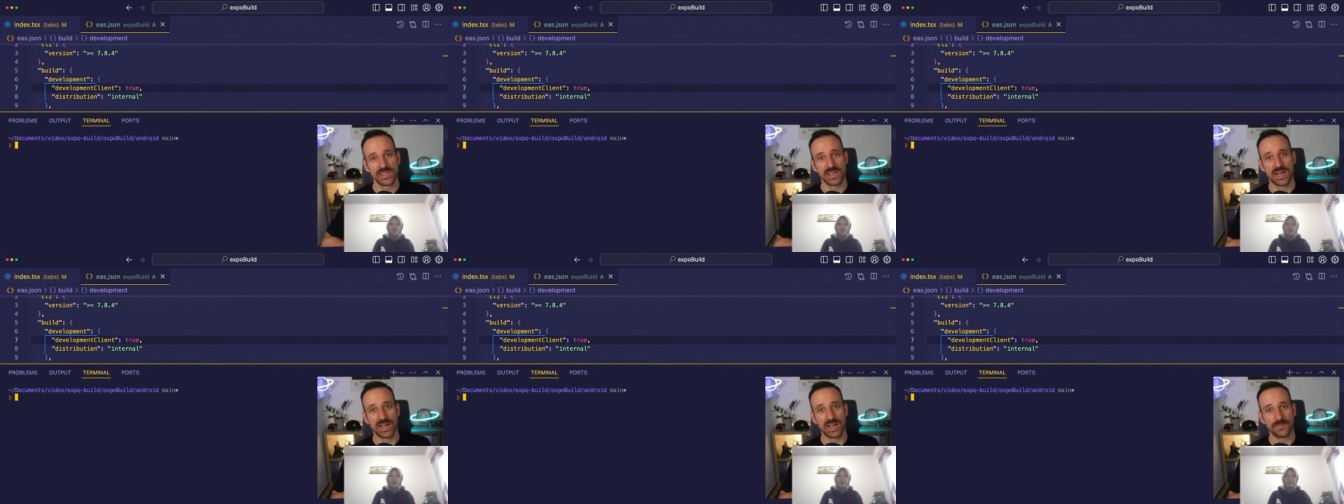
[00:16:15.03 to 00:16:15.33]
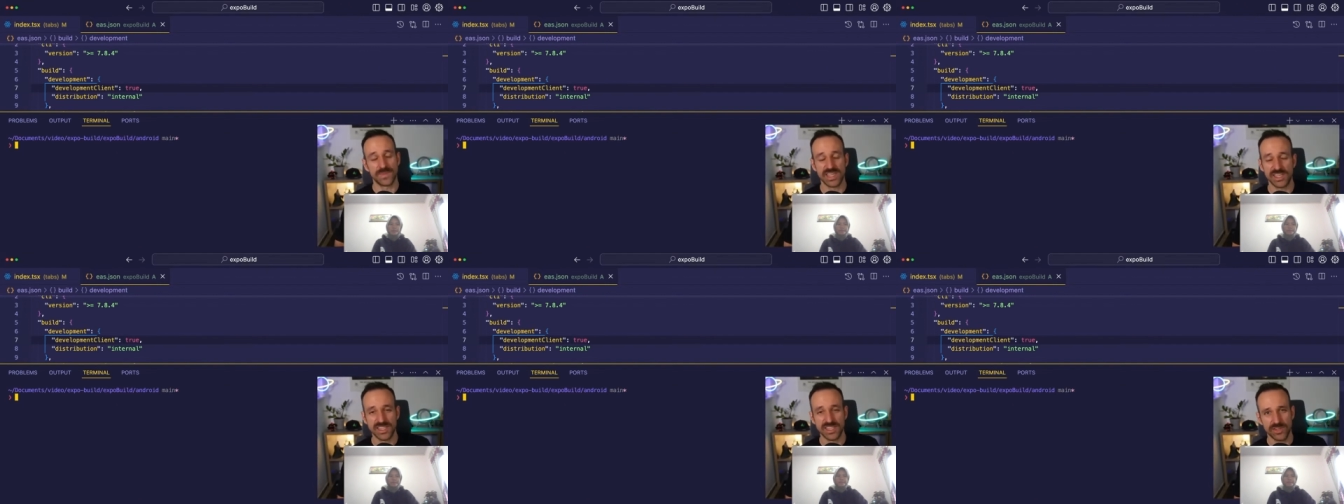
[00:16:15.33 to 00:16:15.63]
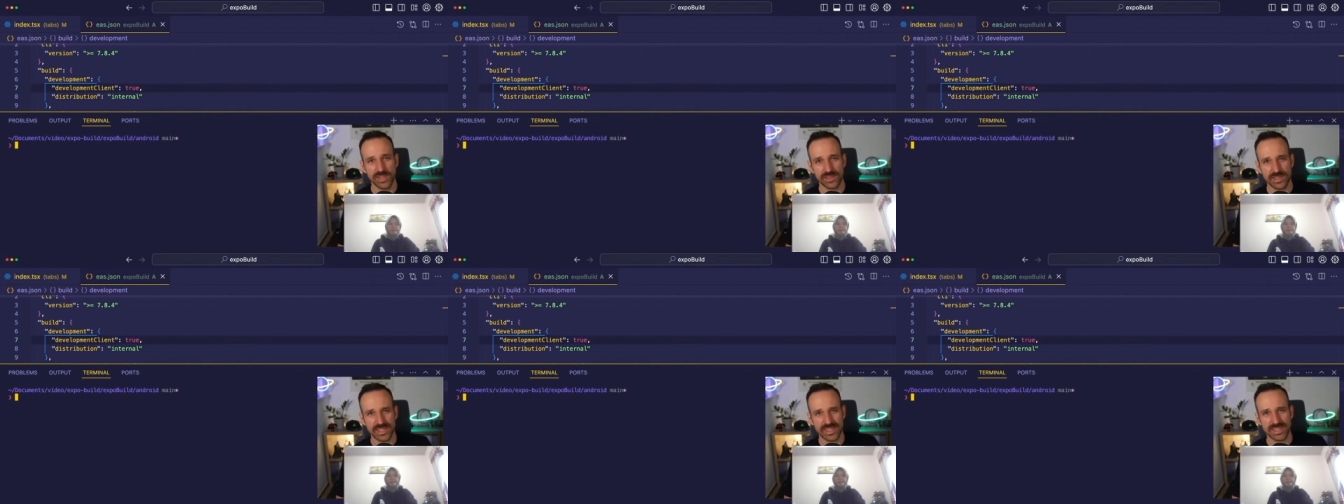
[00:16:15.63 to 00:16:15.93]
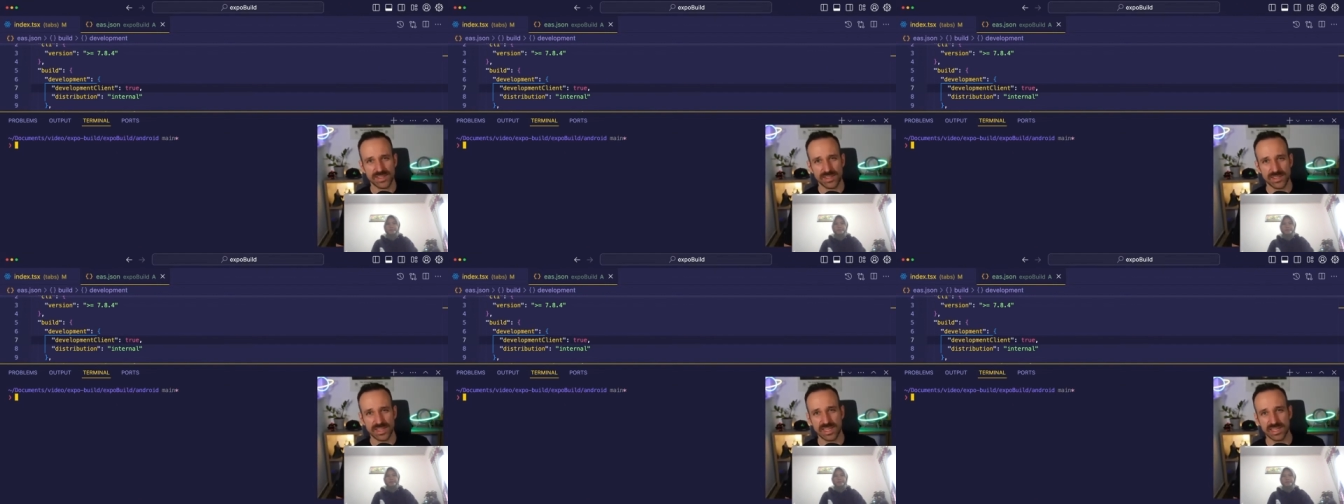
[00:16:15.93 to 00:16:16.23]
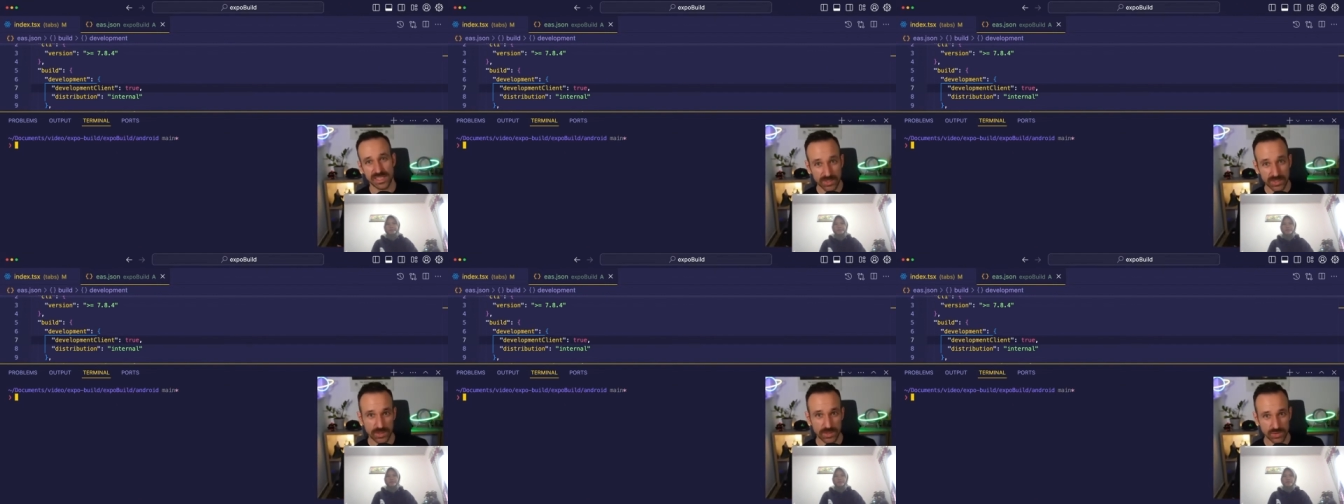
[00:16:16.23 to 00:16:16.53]
The idea here is
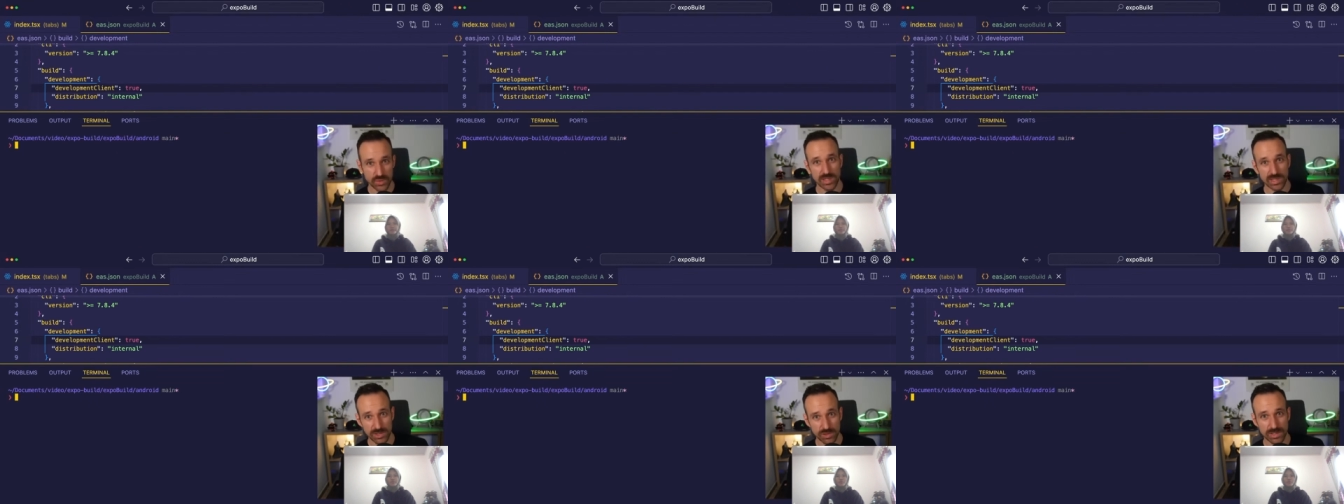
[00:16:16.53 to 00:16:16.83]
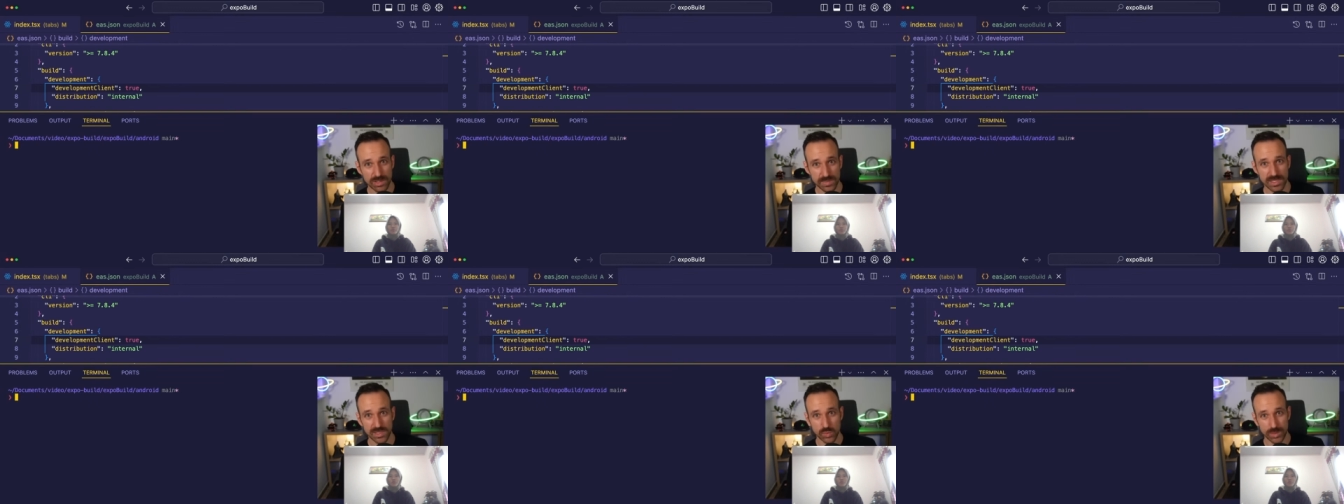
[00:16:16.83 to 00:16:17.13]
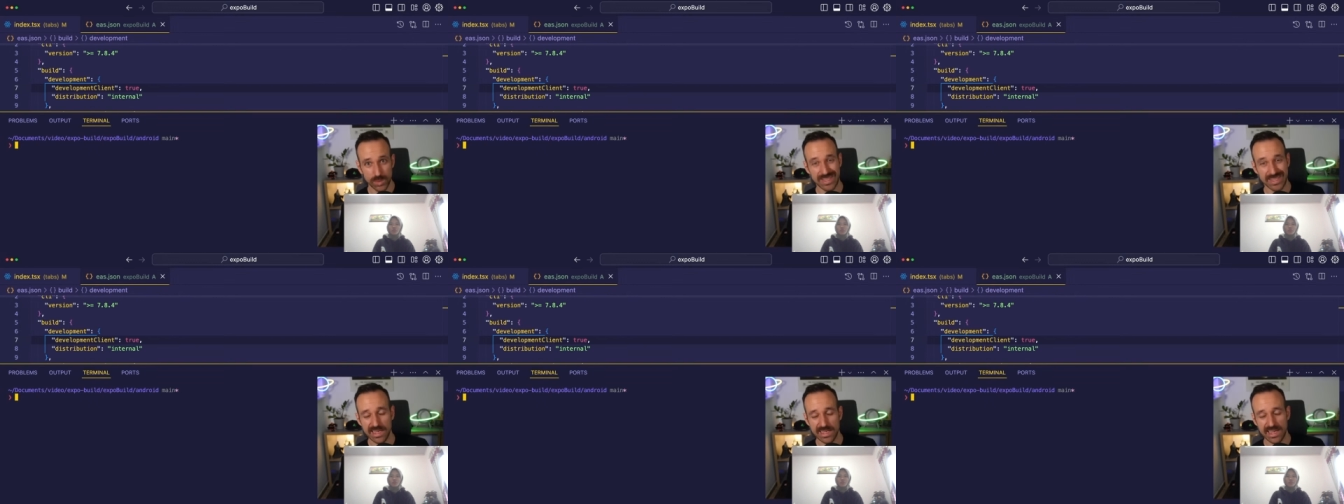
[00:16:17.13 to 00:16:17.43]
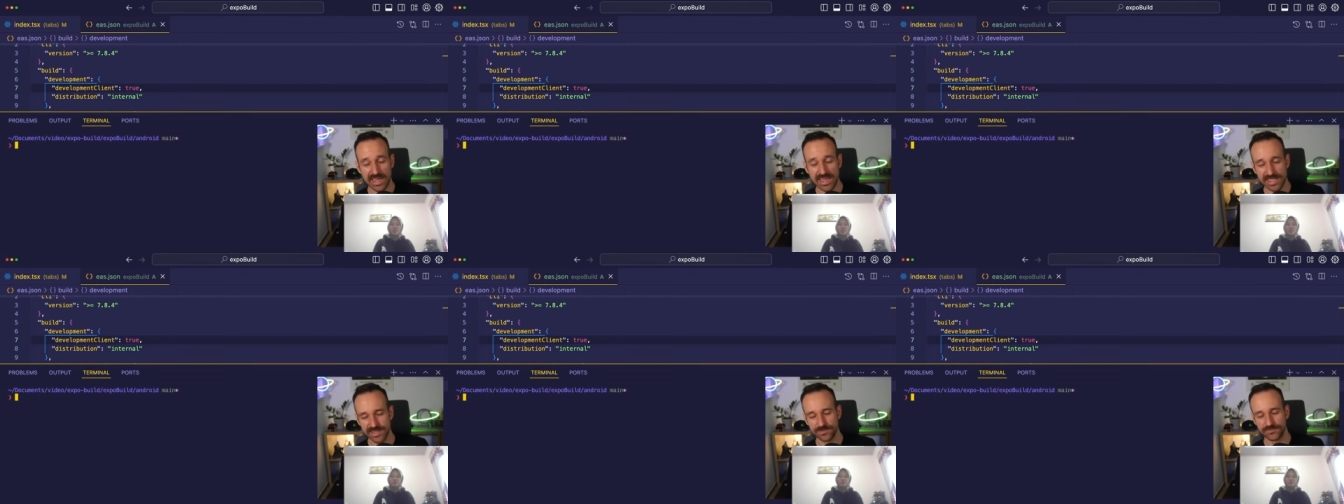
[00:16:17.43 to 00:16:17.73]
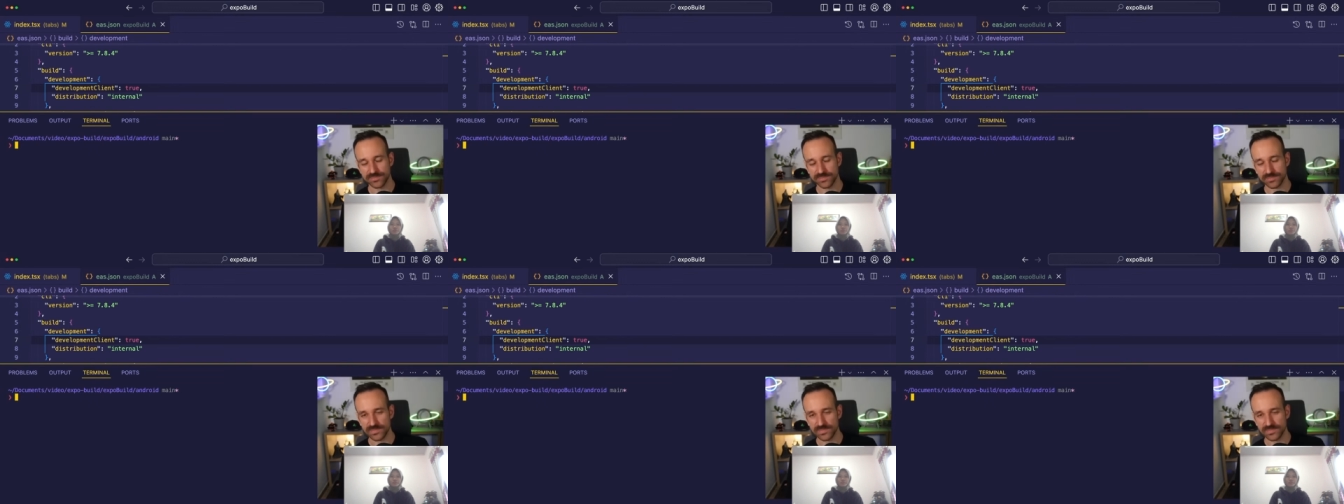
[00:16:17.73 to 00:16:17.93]
that if you do a local build with EAS,